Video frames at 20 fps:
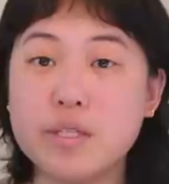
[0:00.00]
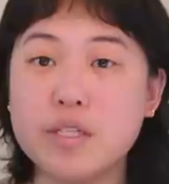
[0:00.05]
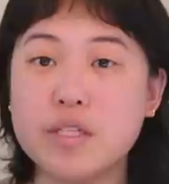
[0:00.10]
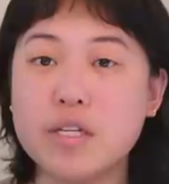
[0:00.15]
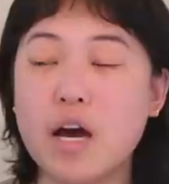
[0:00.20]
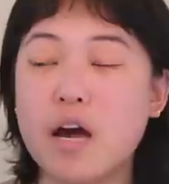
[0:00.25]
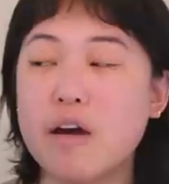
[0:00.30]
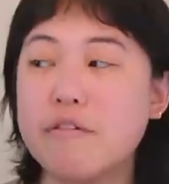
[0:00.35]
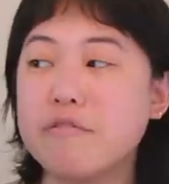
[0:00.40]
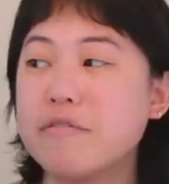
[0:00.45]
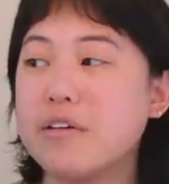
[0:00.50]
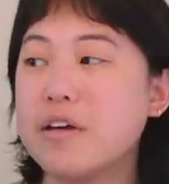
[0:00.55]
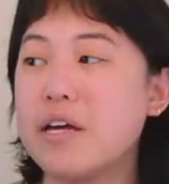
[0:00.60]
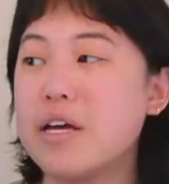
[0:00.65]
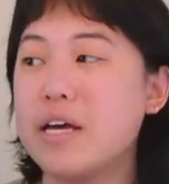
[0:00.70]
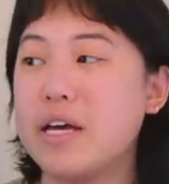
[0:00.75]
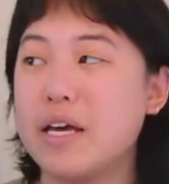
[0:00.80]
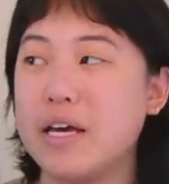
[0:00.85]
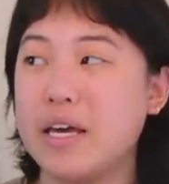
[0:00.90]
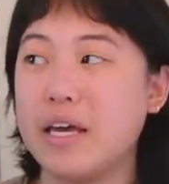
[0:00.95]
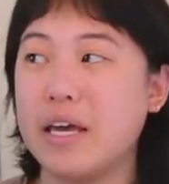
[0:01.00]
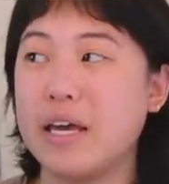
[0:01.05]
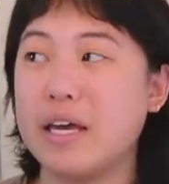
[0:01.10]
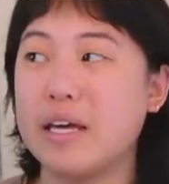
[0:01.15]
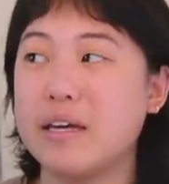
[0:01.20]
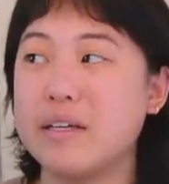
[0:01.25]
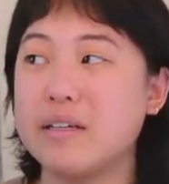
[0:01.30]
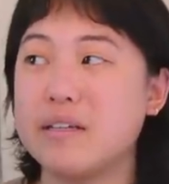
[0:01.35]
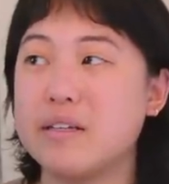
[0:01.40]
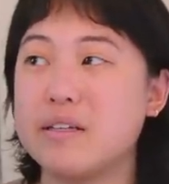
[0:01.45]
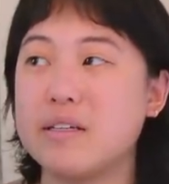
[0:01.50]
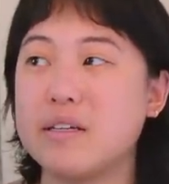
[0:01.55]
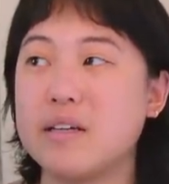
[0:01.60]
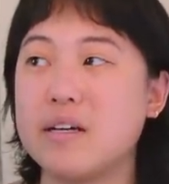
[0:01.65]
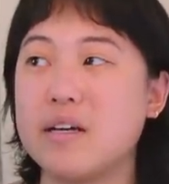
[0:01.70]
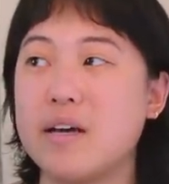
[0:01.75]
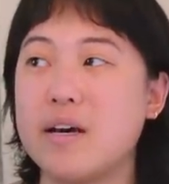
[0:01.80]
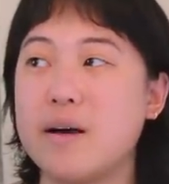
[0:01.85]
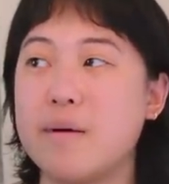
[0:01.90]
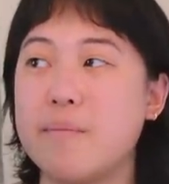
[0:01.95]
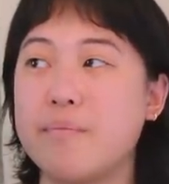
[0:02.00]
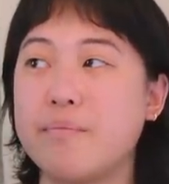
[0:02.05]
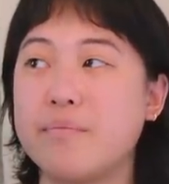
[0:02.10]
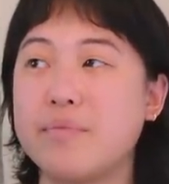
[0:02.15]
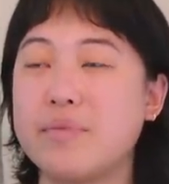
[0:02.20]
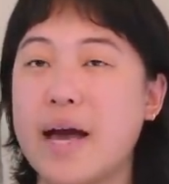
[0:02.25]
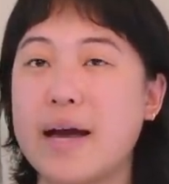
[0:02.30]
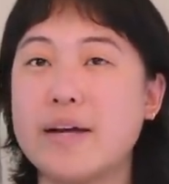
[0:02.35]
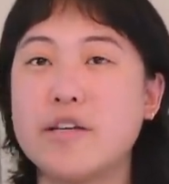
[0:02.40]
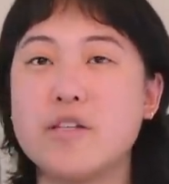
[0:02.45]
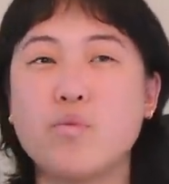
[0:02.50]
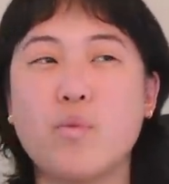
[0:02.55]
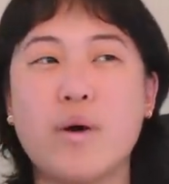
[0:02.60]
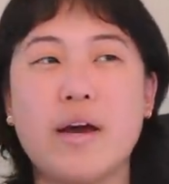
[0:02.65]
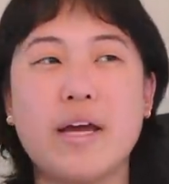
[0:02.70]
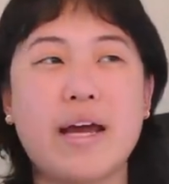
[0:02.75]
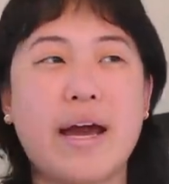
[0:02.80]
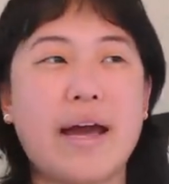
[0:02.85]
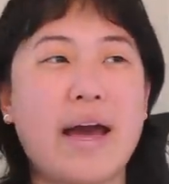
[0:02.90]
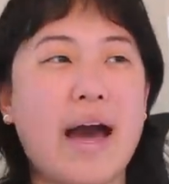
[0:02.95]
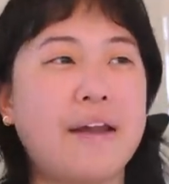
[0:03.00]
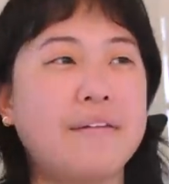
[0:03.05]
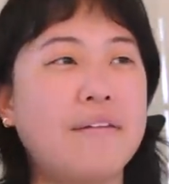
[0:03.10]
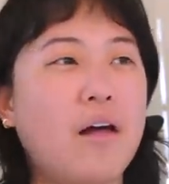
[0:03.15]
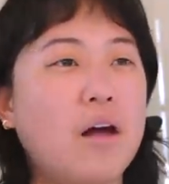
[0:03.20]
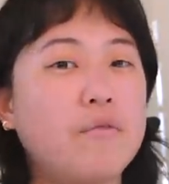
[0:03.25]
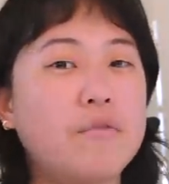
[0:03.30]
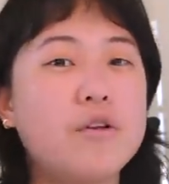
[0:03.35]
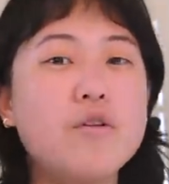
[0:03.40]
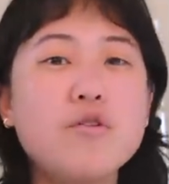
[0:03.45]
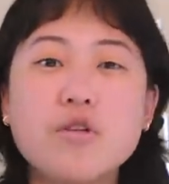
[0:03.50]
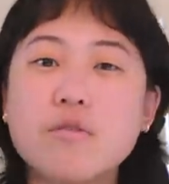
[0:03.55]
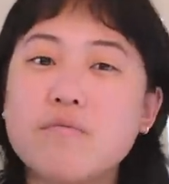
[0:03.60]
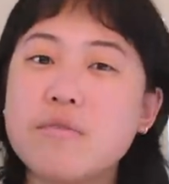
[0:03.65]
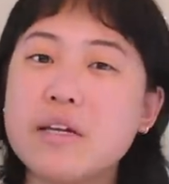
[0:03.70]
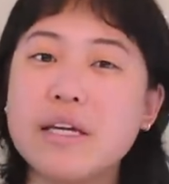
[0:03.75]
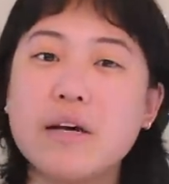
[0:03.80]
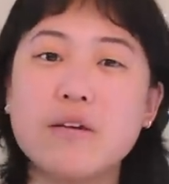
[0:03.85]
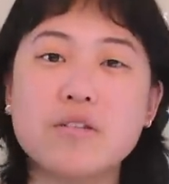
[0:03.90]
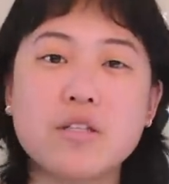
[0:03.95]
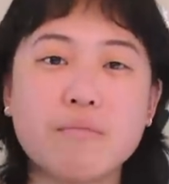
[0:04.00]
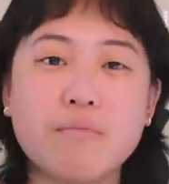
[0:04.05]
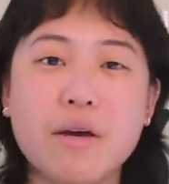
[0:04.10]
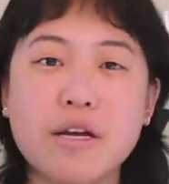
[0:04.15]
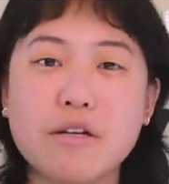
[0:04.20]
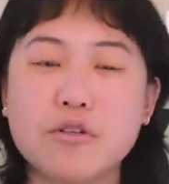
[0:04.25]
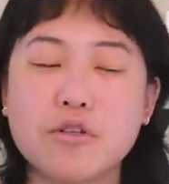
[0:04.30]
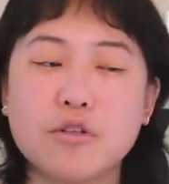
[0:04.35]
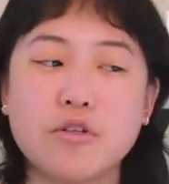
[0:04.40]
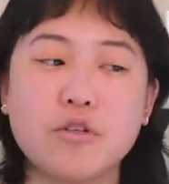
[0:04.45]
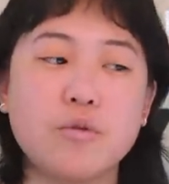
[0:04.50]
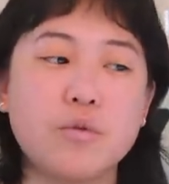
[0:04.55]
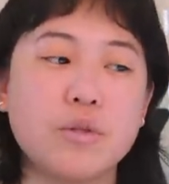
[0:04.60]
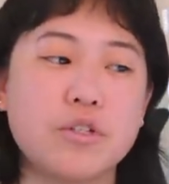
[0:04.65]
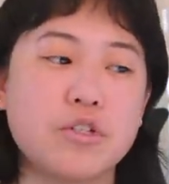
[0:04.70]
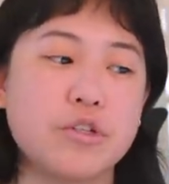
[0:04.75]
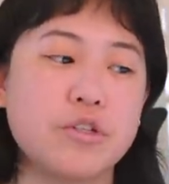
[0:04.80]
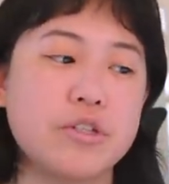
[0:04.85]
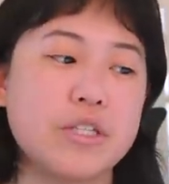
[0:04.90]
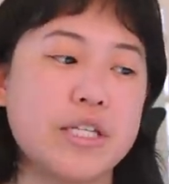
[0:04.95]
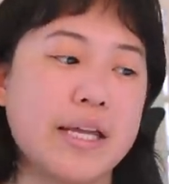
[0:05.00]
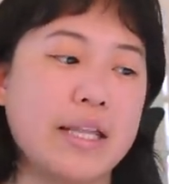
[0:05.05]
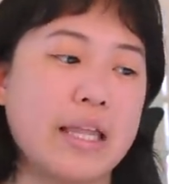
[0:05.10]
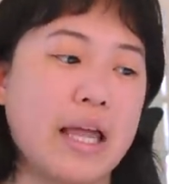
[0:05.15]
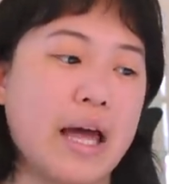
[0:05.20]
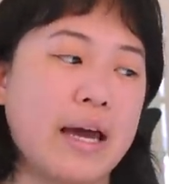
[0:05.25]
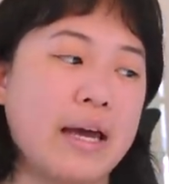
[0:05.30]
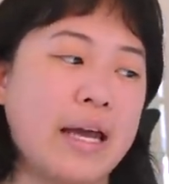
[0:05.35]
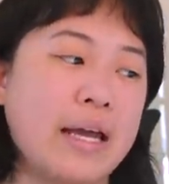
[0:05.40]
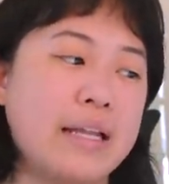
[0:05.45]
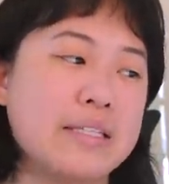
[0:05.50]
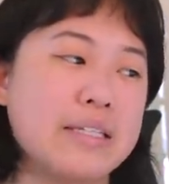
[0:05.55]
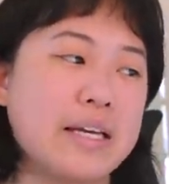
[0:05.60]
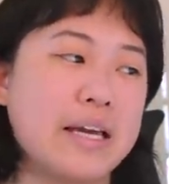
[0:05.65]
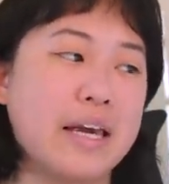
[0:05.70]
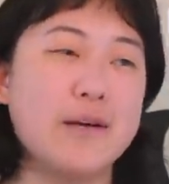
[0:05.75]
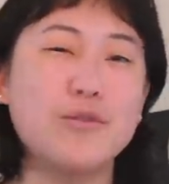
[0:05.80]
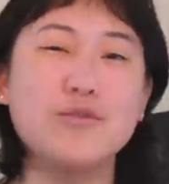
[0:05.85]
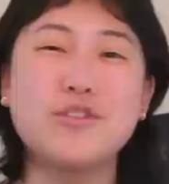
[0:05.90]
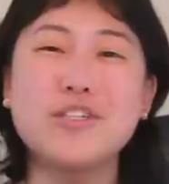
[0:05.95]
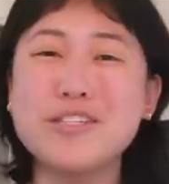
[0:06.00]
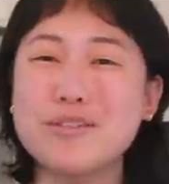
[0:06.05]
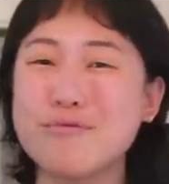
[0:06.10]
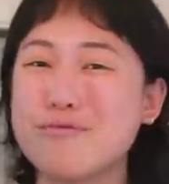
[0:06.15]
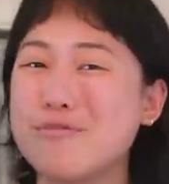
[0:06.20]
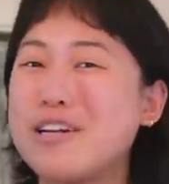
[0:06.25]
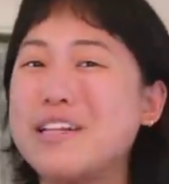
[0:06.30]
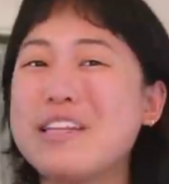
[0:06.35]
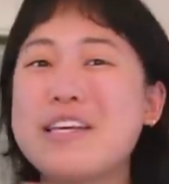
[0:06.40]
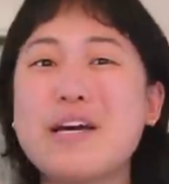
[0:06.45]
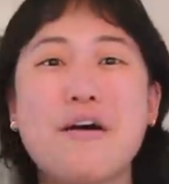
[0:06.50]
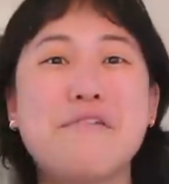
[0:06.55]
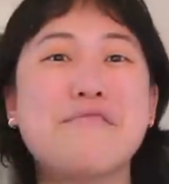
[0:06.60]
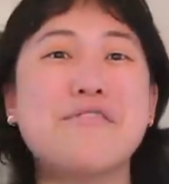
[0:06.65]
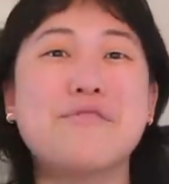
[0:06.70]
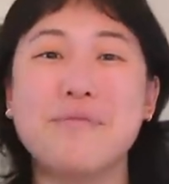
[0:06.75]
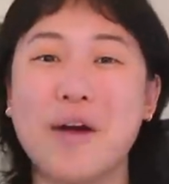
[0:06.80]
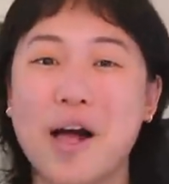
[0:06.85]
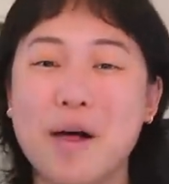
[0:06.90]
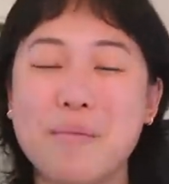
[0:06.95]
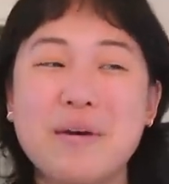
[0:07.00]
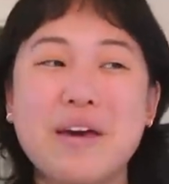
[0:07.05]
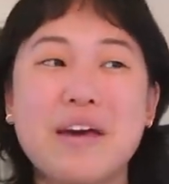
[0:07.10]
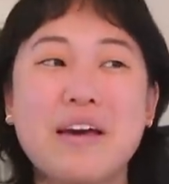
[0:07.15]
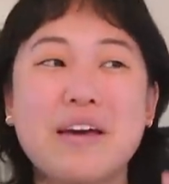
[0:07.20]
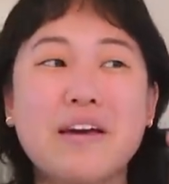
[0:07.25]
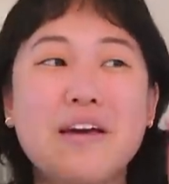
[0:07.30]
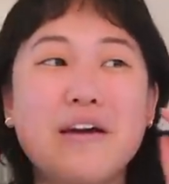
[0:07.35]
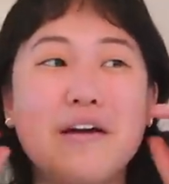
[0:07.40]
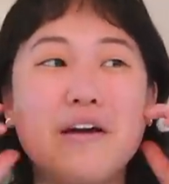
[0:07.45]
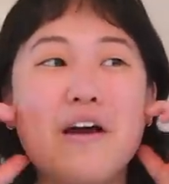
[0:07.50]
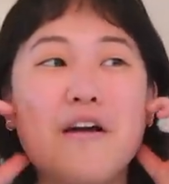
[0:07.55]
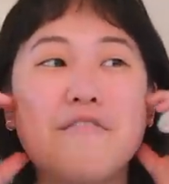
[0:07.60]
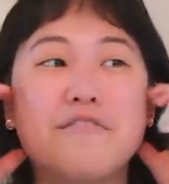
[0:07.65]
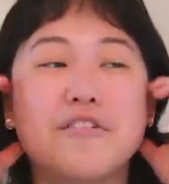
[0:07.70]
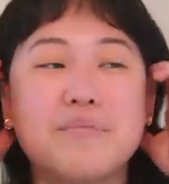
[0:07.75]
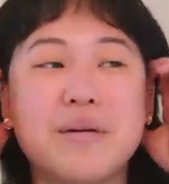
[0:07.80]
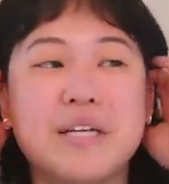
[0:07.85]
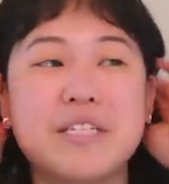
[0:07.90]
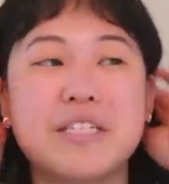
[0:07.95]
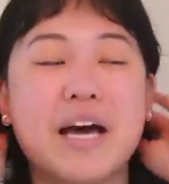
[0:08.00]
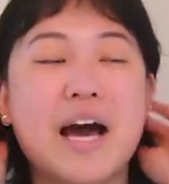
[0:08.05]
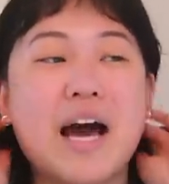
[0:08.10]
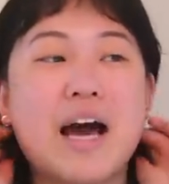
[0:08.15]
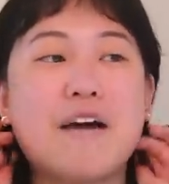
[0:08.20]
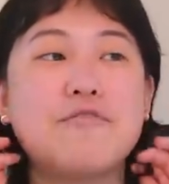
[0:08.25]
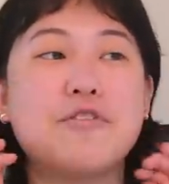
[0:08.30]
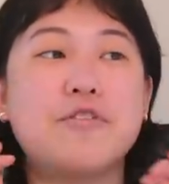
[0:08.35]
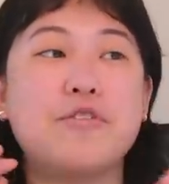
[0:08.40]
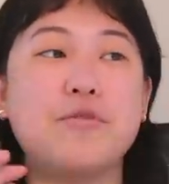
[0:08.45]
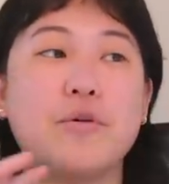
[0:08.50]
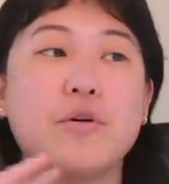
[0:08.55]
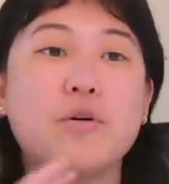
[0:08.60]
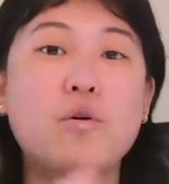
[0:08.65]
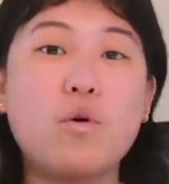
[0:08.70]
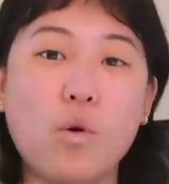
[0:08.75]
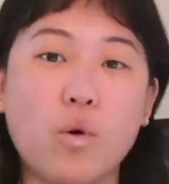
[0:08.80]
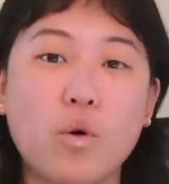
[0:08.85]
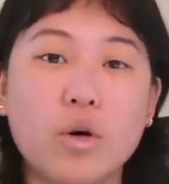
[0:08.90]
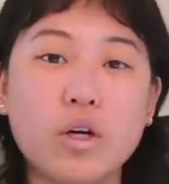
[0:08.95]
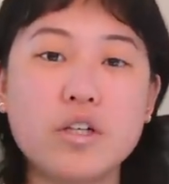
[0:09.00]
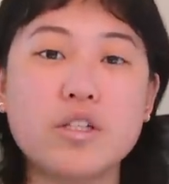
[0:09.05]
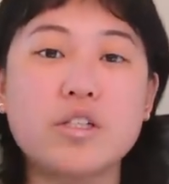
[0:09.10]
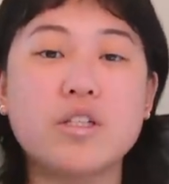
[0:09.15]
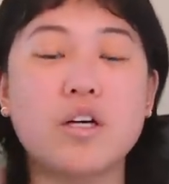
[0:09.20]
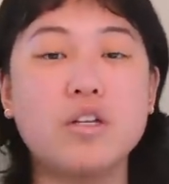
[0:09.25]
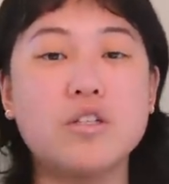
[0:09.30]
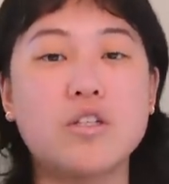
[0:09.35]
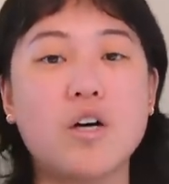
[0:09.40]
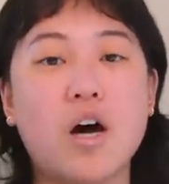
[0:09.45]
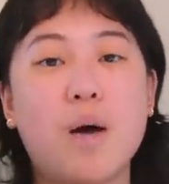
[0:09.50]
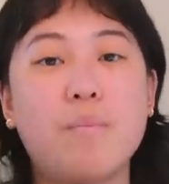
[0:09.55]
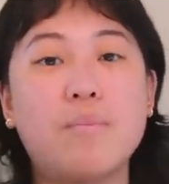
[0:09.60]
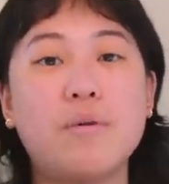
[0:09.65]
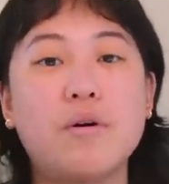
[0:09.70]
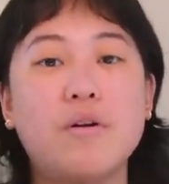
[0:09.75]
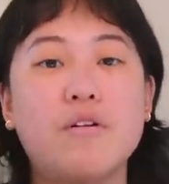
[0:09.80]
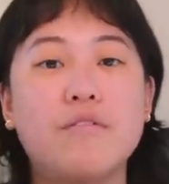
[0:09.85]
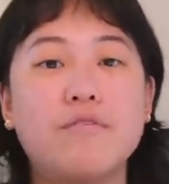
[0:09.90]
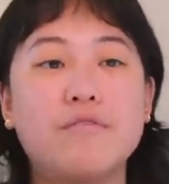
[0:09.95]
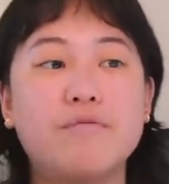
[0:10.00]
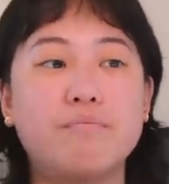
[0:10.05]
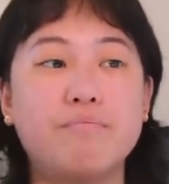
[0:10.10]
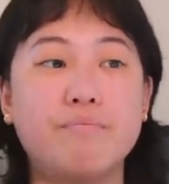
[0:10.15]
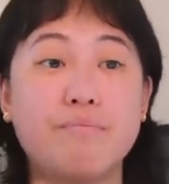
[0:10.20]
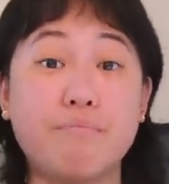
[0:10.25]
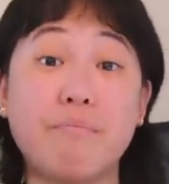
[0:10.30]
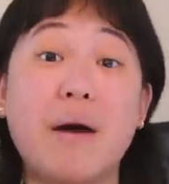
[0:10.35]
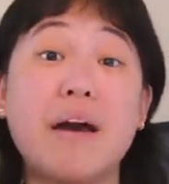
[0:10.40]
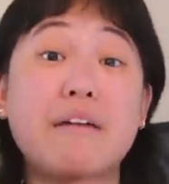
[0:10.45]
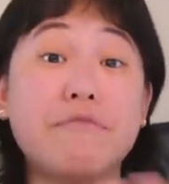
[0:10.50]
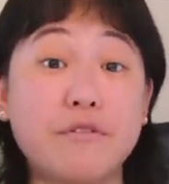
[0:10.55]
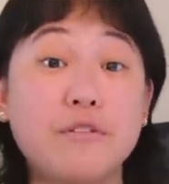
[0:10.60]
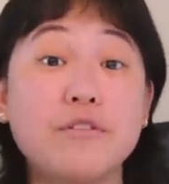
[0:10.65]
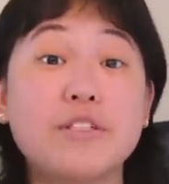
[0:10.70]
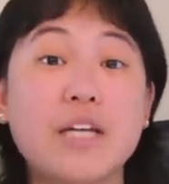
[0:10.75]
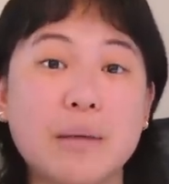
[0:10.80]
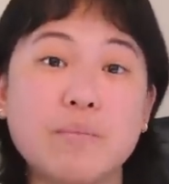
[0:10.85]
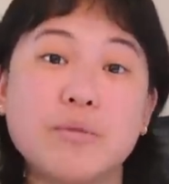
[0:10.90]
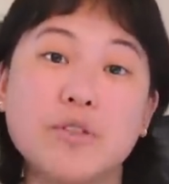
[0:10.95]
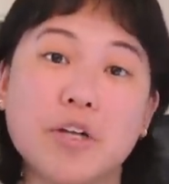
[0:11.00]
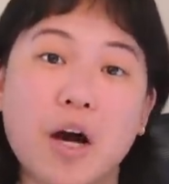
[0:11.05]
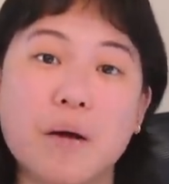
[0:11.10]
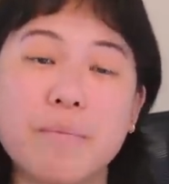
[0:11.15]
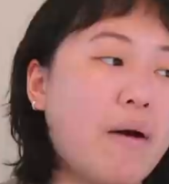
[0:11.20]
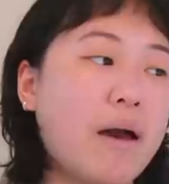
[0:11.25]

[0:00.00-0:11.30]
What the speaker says: stuff, and that is when I had a lot of YouTube videos to make too, with certain deadlines, and it was just really overwhelming for me to have to do a course on top of my full-time job.